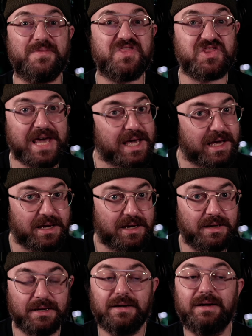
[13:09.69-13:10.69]
thick,
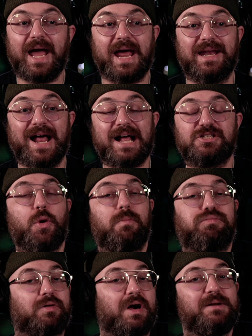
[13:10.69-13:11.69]
and not so
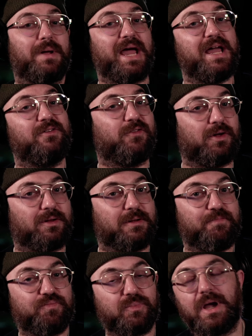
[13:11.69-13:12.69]
bright and painful.